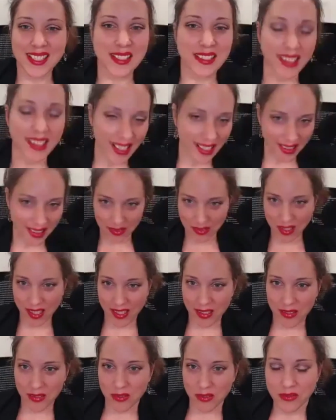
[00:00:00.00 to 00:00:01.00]
like
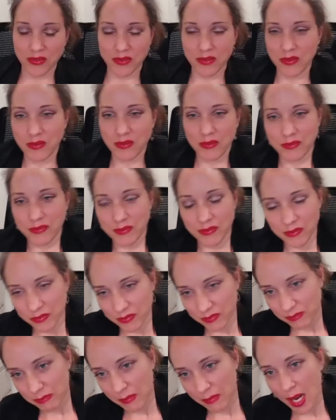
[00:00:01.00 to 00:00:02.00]
kind of
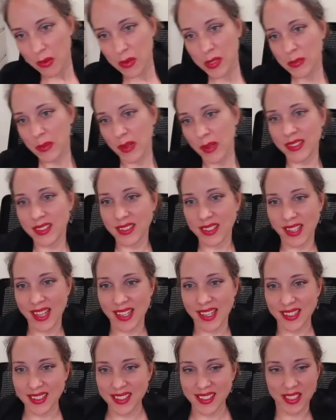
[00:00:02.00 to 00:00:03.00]
my response to
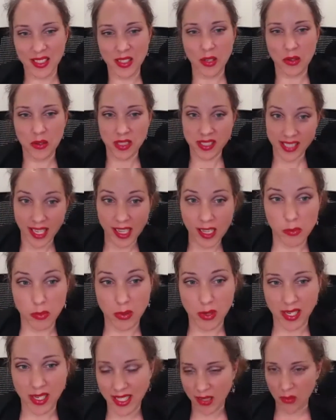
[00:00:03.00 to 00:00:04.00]
that is,
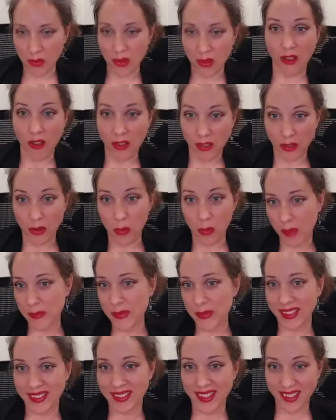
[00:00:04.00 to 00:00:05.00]
celebrating with other
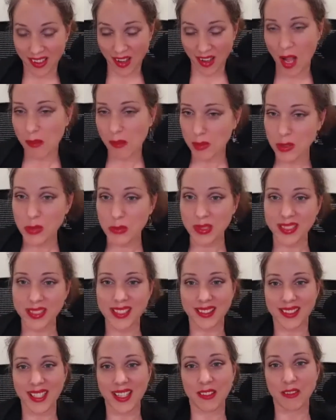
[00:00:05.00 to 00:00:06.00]
women the accomplishments
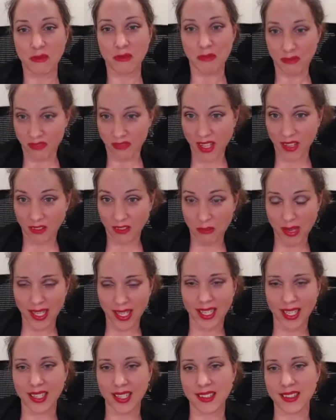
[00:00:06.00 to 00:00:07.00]
that they've
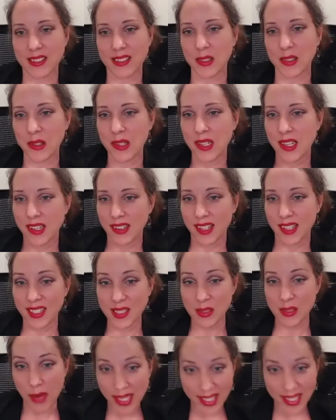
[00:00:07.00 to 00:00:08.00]
made. And so that's
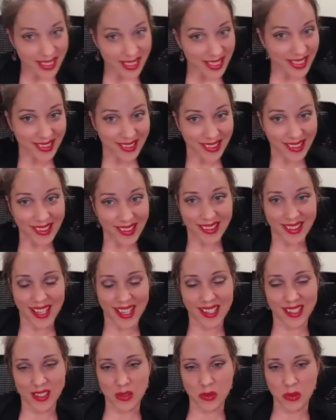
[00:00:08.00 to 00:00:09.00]
amazing. Like
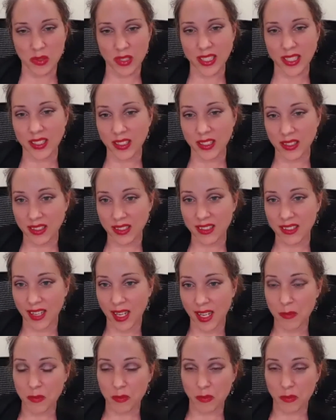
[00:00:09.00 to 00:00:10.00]
that is really,
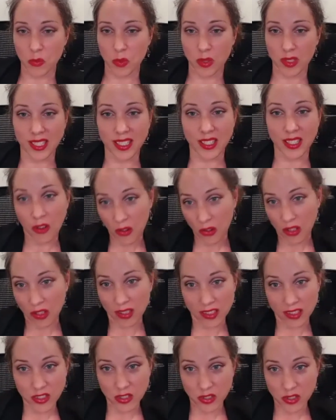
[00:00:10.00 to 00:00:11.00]
I'm really
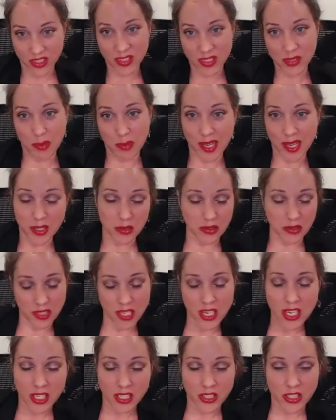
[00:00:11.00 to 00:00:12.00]
encouraged just by you
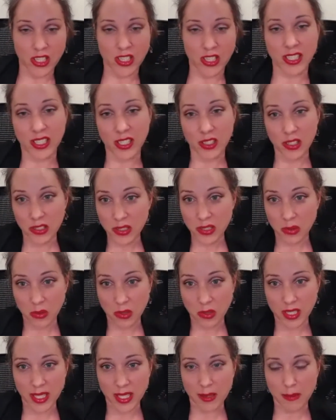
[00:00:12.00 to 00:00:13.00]
sharing your
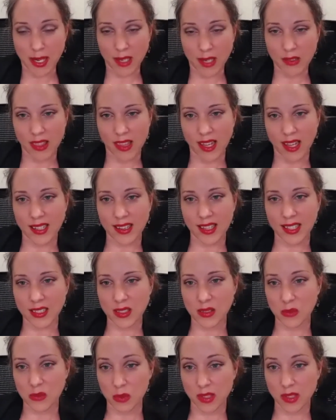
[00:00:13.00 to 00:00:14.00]
story about that.
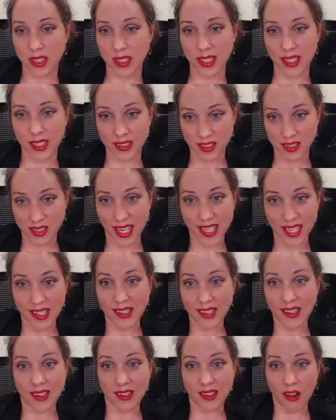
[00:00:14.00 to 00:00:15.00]
That's really
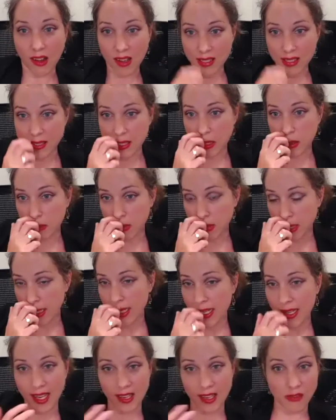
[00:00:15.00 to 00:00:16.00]
exciting and awesome
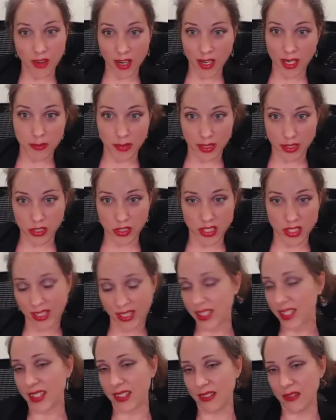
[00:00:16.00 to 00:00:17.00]
and very much
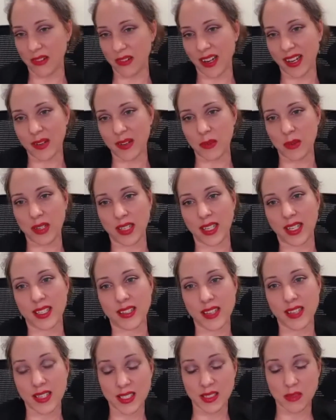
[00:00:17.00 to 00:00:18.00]
needed, right? We
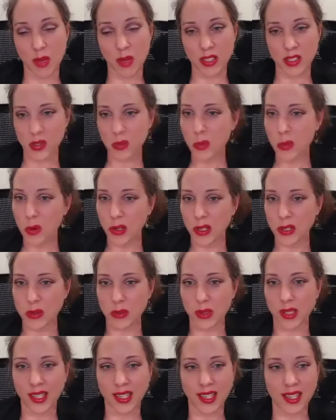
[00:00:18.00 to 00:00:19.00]
need as much support as
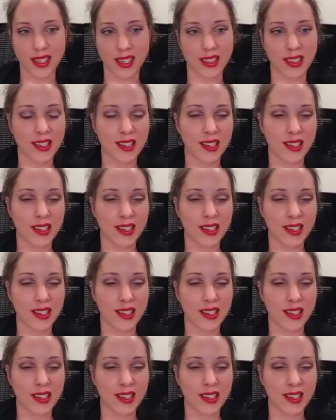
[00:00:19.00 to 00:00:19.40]
we can.